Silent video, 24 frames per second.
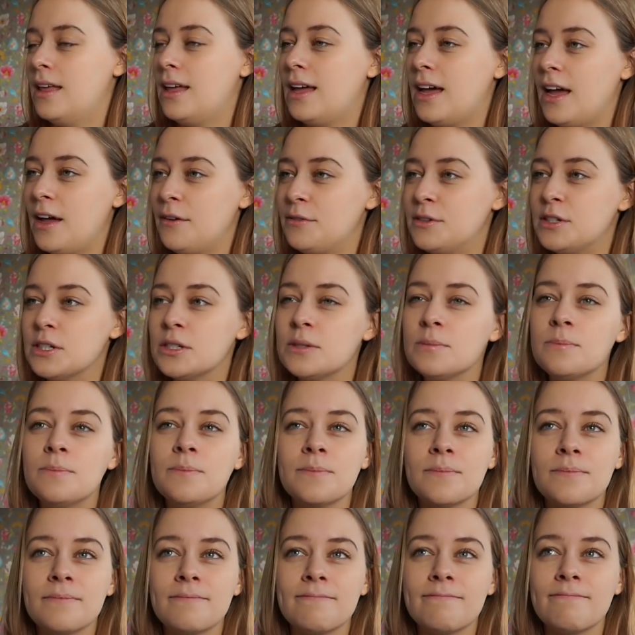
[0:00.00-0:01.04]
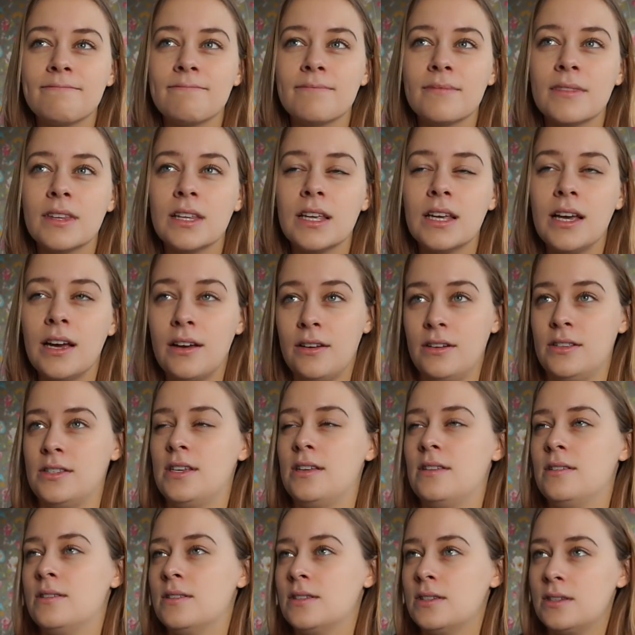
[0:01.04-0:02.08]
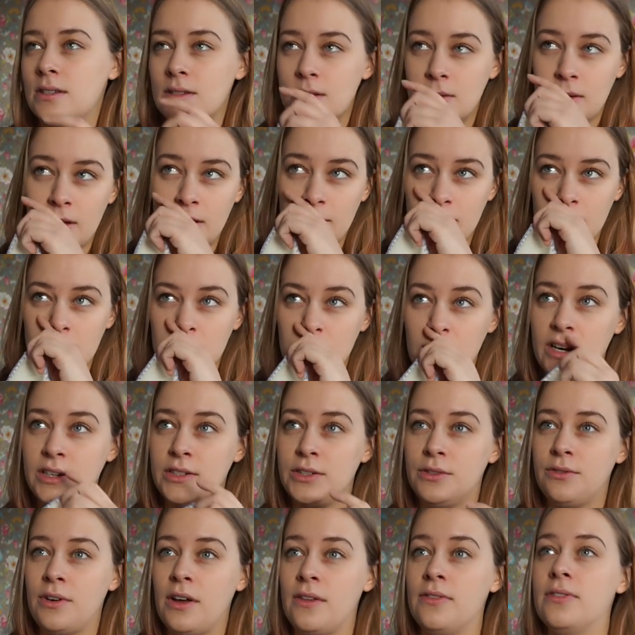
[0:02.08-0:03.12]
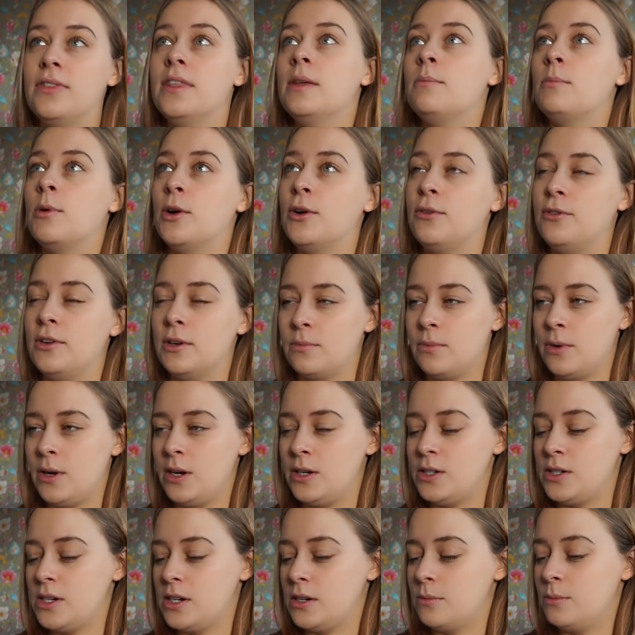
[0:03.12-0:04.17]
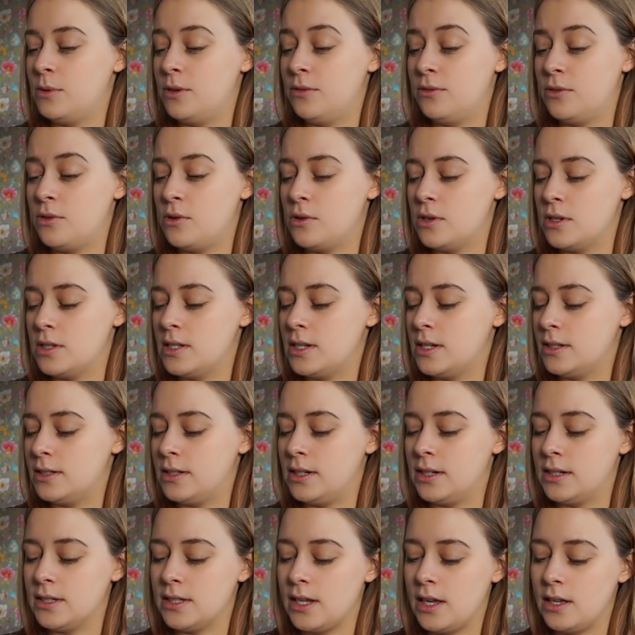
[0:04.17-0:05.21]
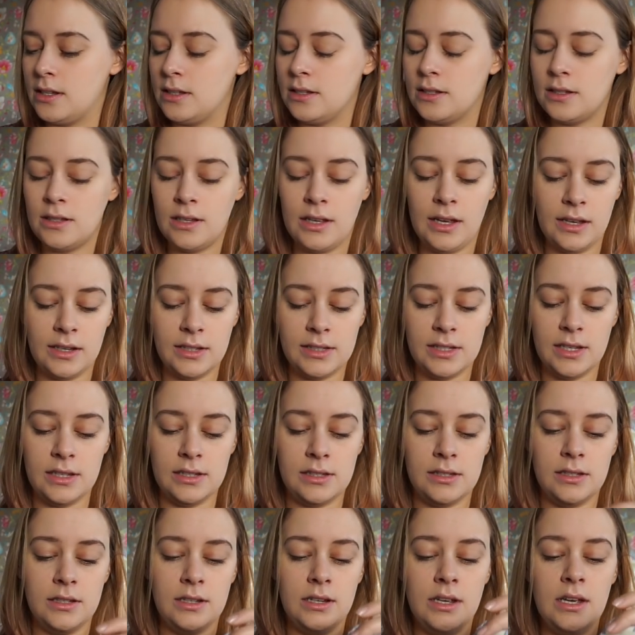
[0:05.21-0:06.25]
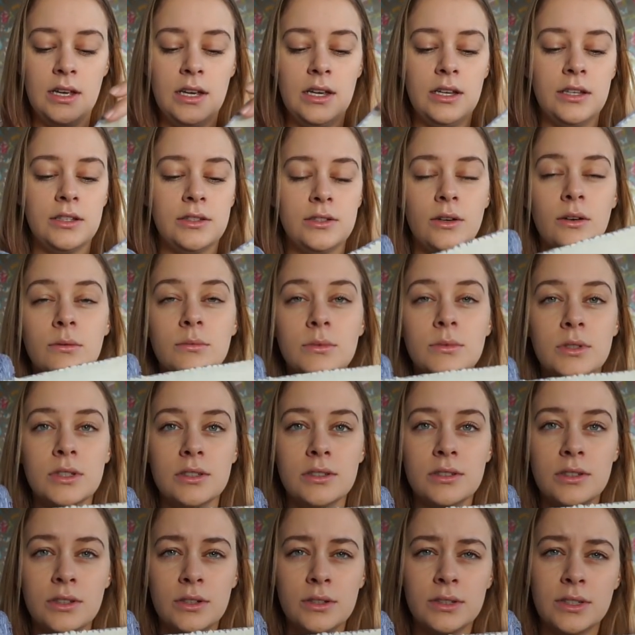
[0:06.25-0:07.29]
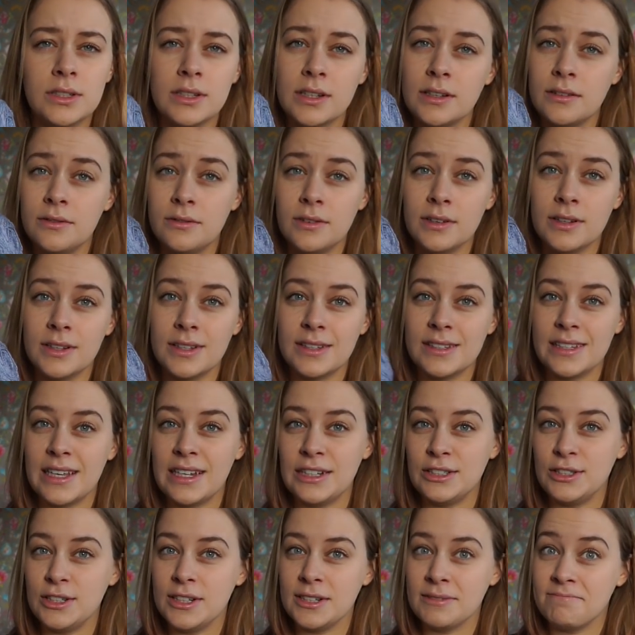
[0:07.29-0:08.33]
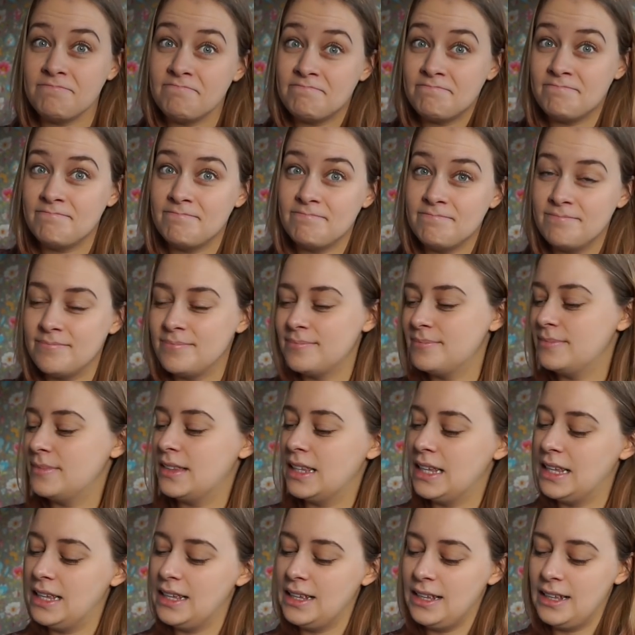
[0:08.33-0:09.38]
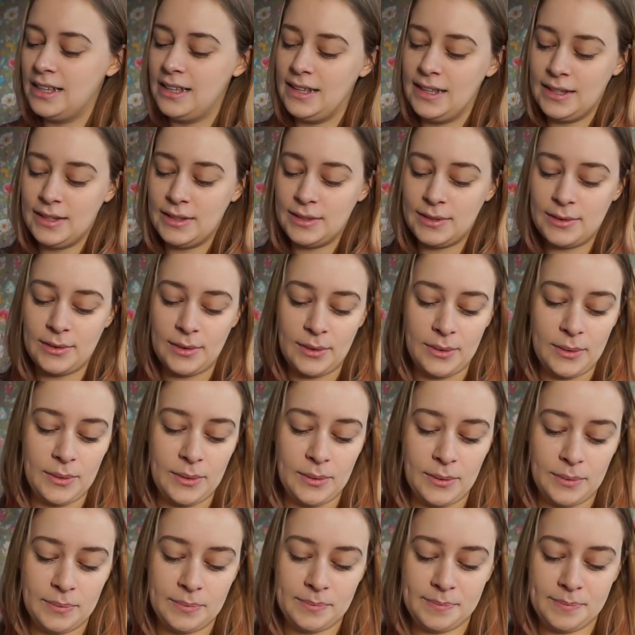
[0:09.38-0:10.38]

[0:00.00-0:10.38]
how do you say this? So I've been trying to find the perfect project, but of course it doesn't exist. So I'm just using it for this edging. So